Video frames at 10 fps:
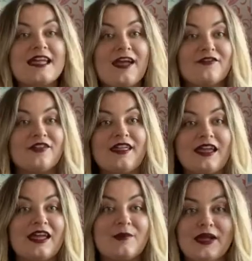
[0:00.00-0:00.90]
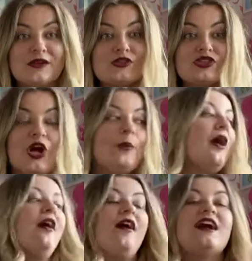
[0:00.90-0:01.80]
everything in my little shop.
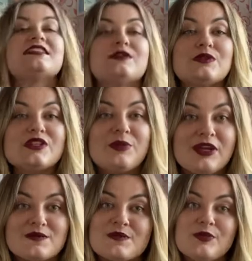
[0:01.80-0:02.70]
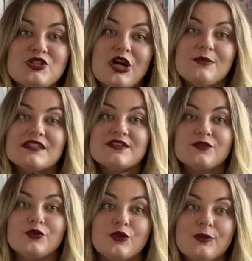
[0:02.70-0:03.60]
I did also pick up some pajamas
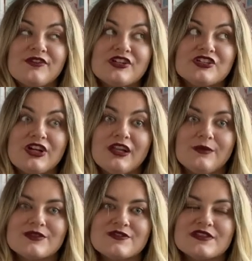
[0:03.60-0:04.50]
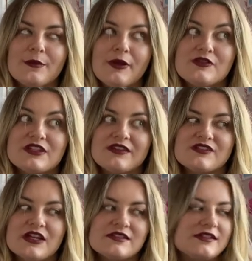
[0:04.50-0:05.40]
for my friend Charlotte, which I was supposed to give to
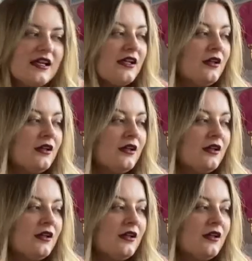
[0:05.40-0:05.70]
her today,